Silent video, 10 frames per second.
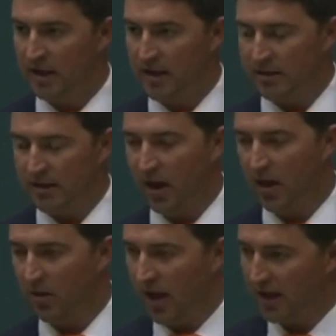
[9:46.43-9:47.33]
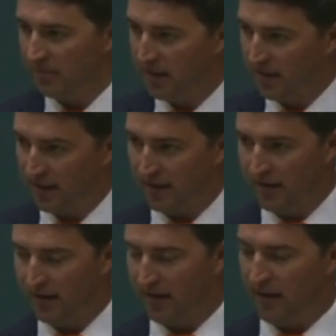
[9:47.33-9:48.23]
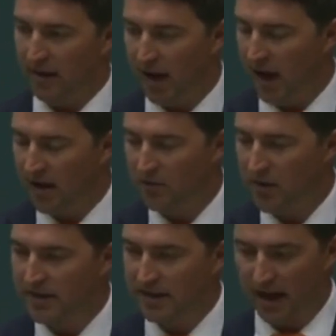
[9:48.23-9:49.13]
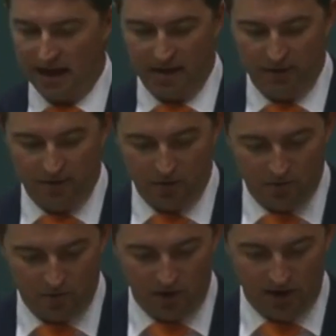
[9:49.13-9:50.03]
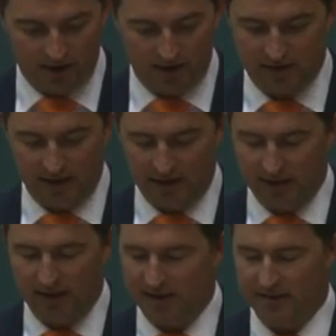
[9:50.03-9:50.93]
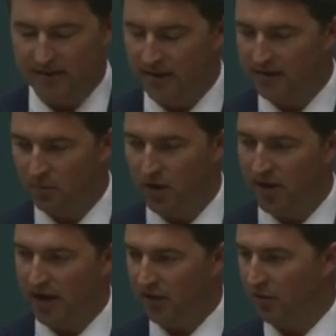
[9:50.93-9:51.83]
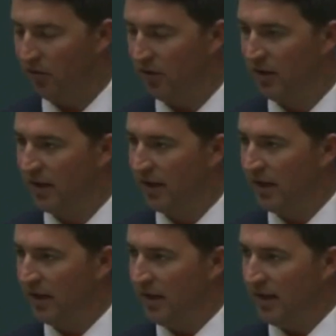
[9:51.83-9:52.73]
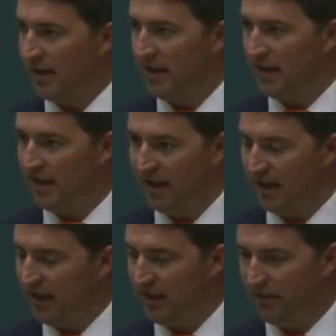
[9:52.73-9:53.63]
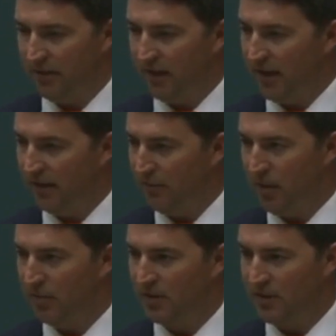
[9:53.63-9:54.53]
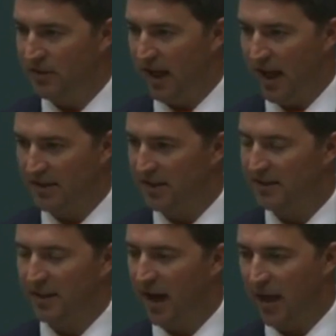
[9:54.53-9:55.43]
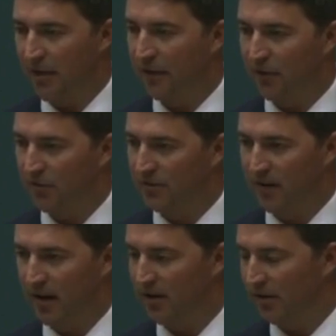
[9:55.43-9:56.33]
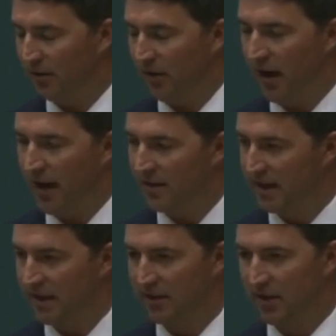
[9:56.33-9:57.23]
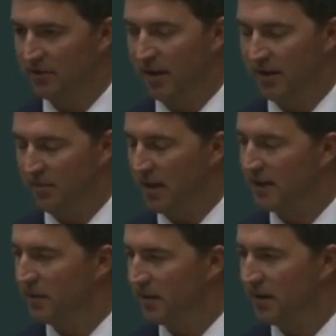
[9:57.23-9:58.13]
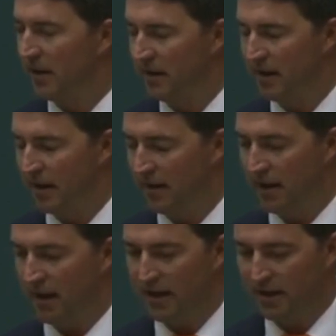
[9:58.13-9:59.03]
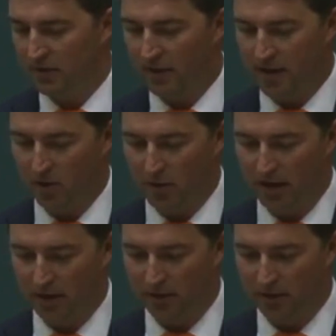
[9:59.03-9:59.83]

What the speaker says: to the whole argument that how can we say that a floor price is working at all if if people are just accessing other forms of alcohol through hand sanitizer or other means that are then leading to other health